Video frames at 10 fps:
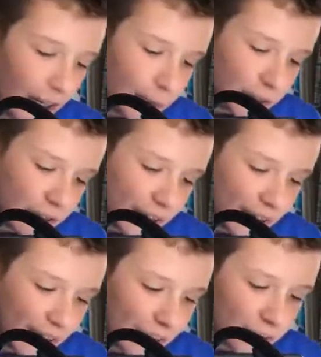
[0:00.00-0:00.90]
So yeah, the
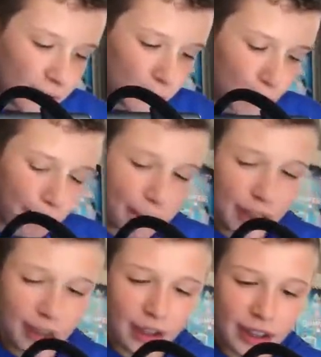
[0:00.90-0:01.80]
Concourse, the
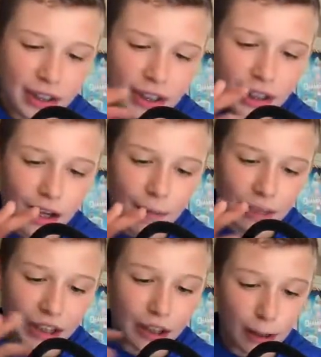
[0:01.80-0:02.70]
Premier,
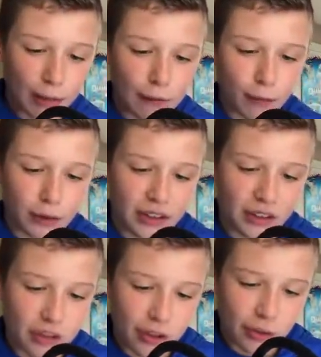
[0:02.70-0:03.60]
the Club level, which
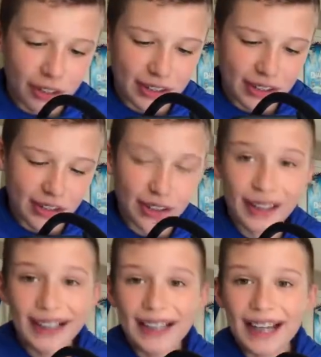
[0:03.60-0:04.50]
is new this year,